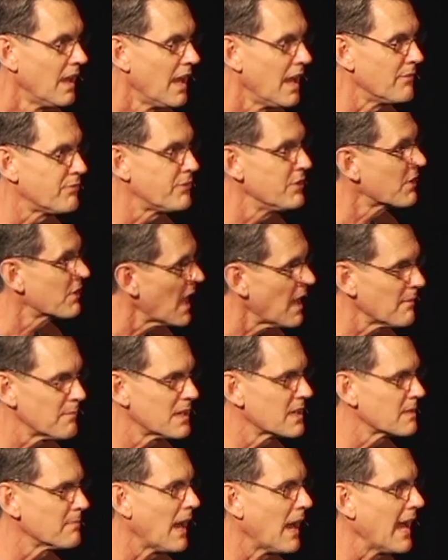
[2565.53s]
If you come
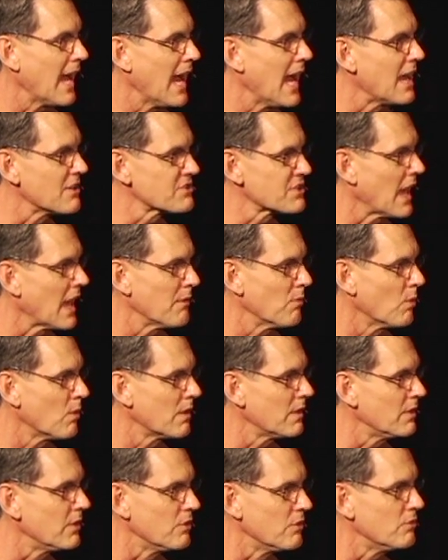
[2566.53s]
into my house, I
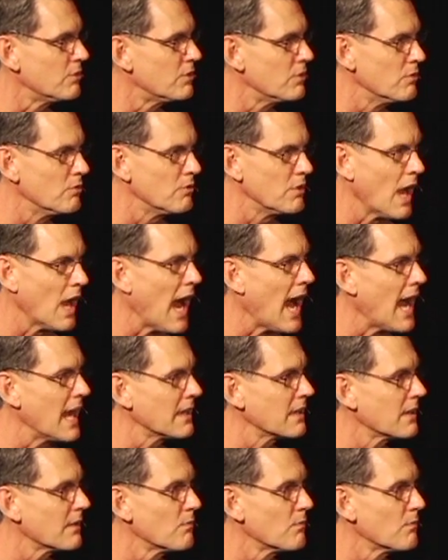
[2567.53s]
warn you, do not